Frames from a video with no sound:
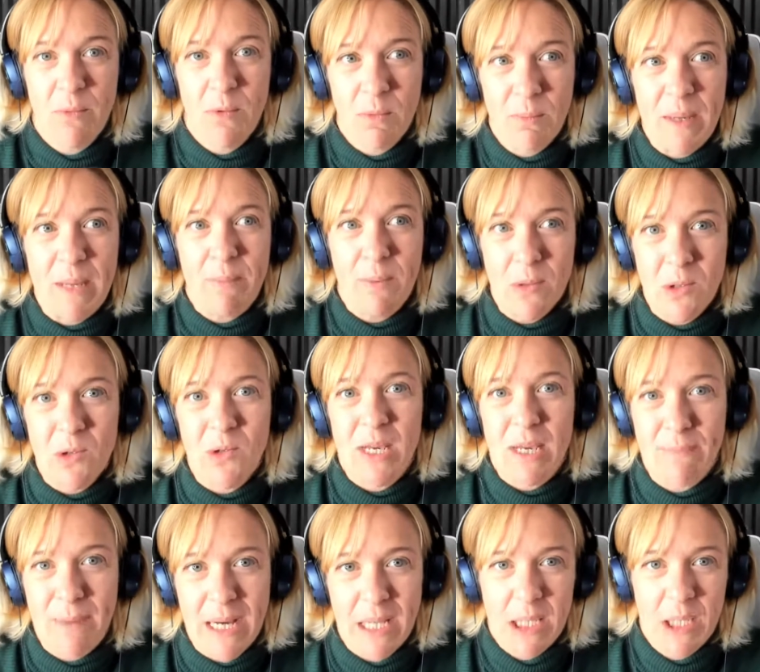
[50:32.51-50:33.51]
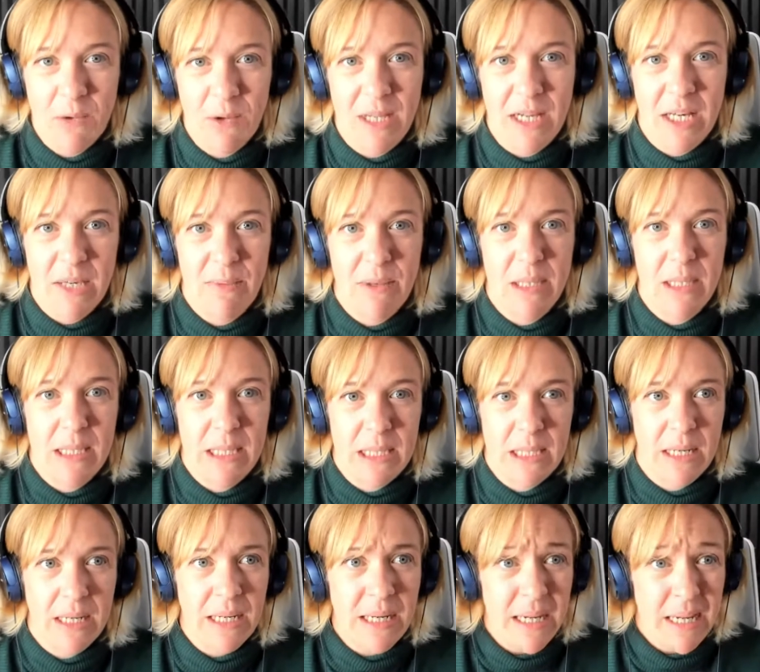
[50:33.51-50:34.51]
You want people talking back to you, you want that community
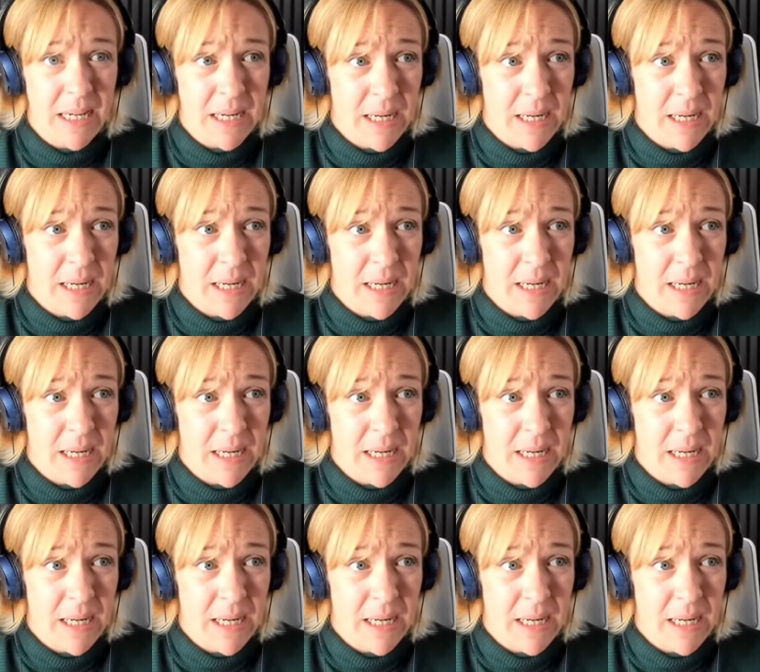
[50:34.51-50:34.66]
done.